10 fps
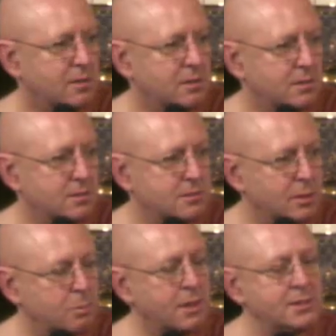And so
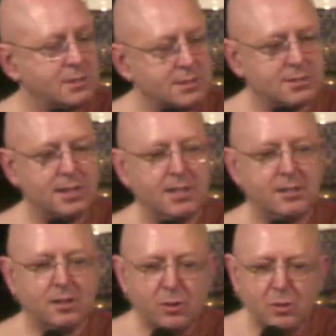when she said
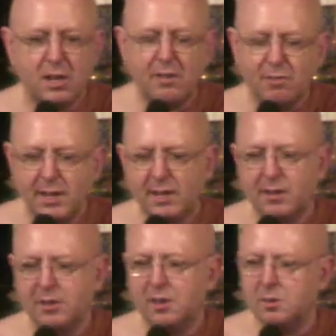that, look, I've let
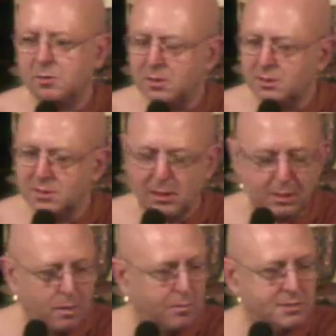it go, that, you know,
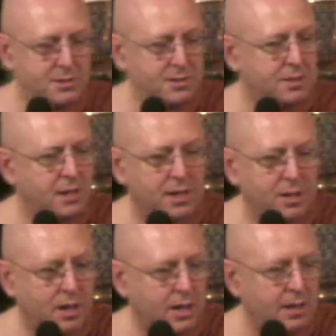obviously that I
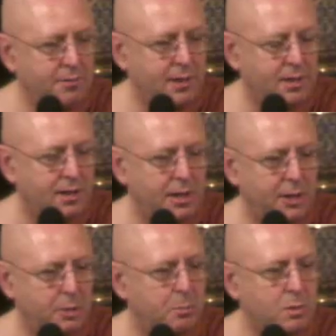can't love that guy
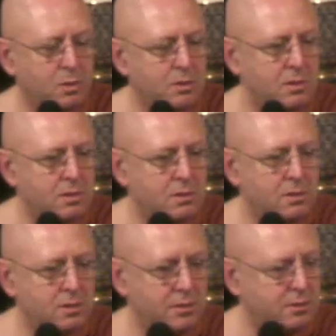anymore,
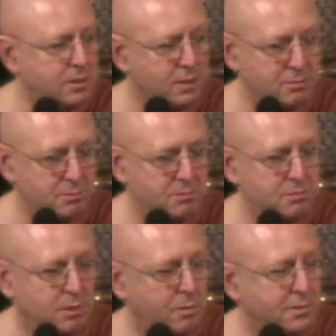I, you know,
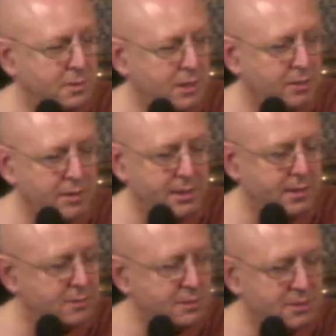obviously, I think
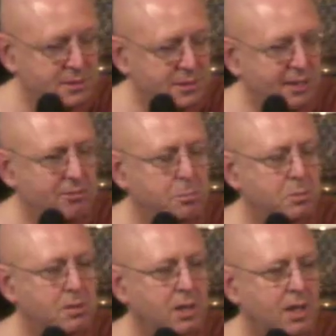he's just a
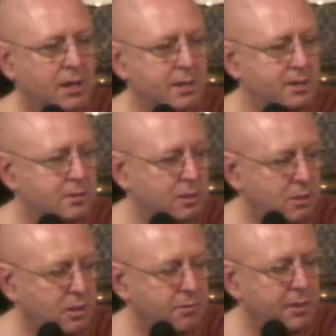terrible guy and needs a
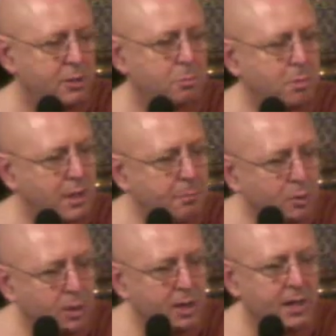lot of help, but I'm
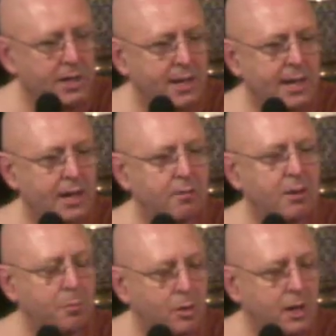not going to get angry.
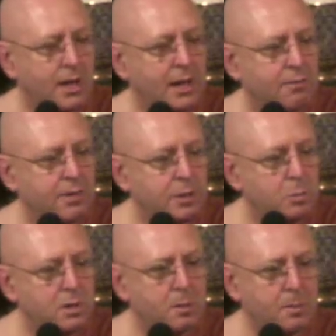I'm not going to have ill
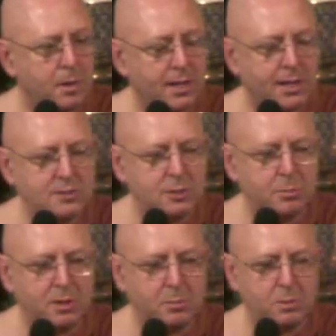will against him
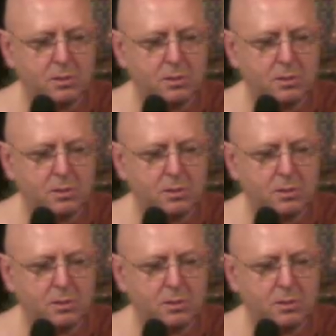anymore.